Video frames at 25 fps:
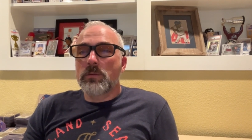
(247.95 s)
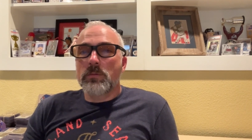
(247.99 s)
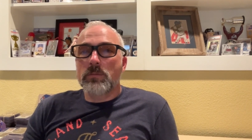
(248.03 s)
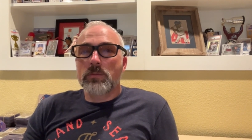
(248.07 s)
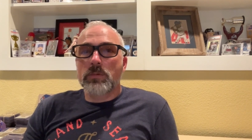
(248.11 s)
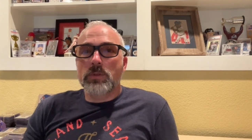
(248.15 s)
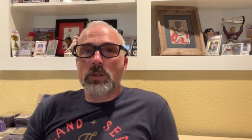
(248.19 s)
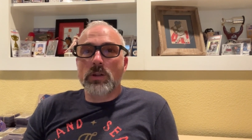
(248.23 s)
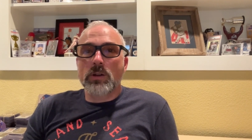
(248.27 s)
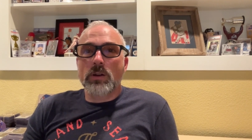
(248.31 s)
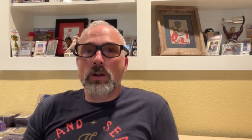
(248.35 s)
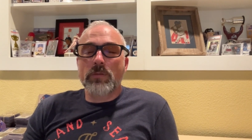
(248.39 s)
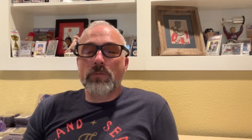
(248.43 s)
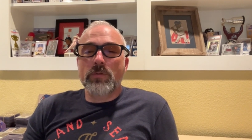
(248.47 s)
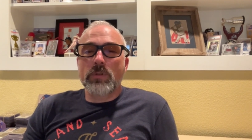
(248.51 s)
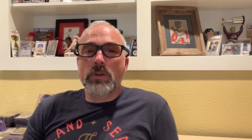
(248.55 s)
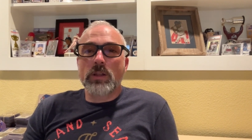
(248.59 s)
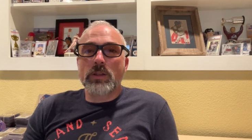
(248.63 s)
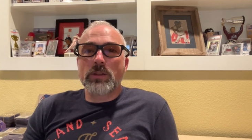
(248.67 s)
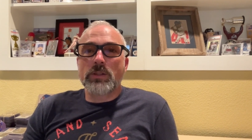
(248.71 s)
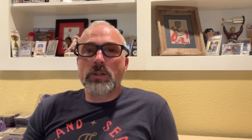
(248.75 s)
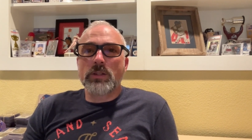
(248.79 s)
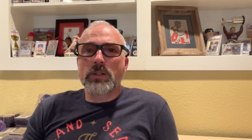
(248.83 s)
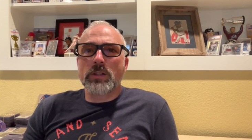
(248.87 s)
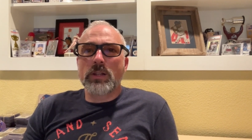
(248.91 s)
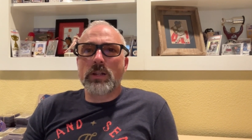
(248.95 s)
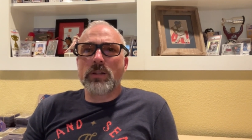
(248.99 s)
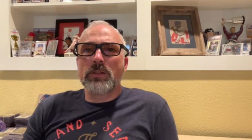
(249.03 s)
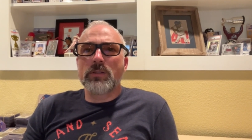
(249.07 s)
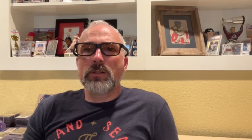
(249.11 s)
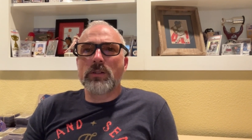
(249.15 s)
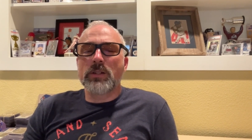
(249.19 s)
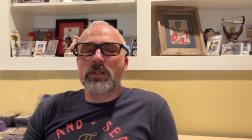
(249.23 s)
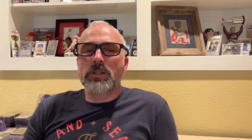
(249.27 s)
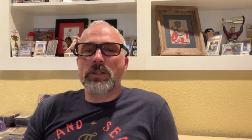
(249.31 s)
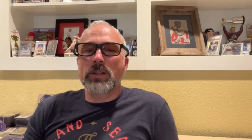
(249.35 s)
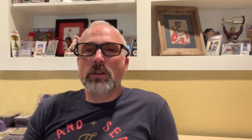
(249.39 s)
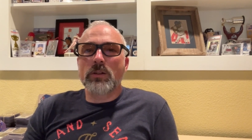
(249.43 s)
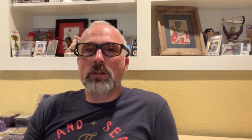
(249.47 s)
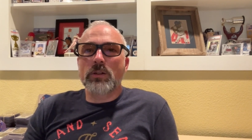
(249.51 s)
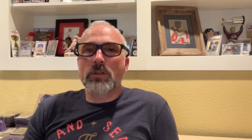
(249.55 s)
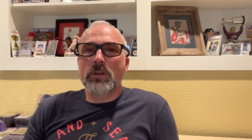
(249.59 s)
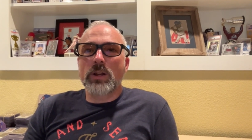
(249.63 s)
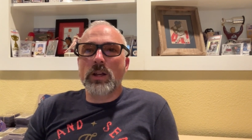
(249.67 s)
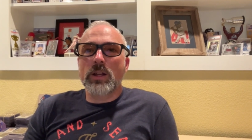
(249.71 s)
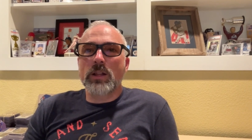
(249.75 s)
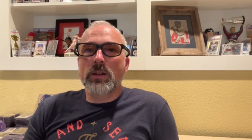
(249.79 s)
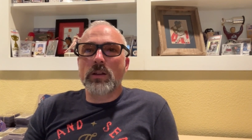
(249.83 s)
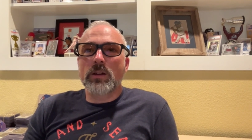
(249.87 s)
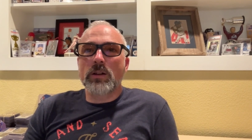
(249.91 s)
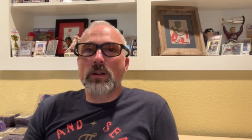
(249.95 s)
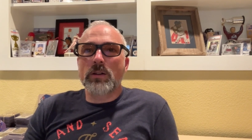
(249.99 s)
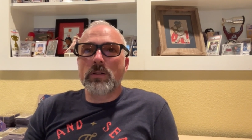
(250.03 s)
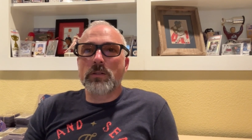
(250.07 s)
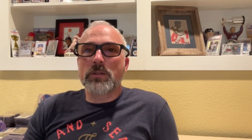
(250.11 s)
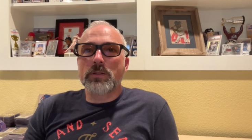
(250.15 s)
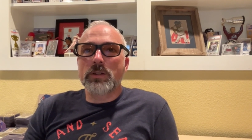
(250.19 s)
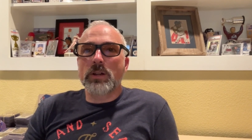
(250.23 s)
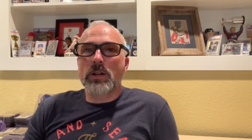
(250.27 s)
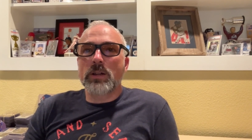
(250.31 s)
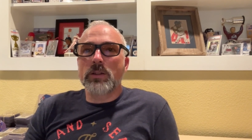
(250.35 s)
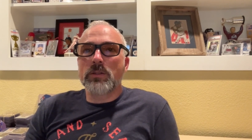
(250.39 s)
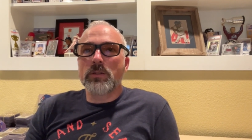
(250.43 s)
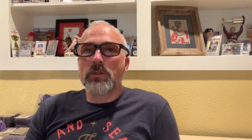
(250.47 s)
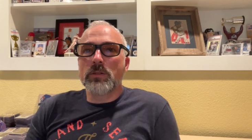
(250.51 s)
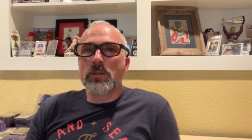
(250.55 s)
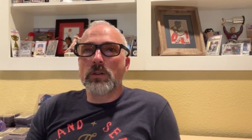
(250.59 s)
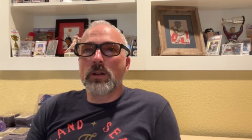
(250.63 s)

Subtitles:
so I figured it's a lot easier to sell graded cards on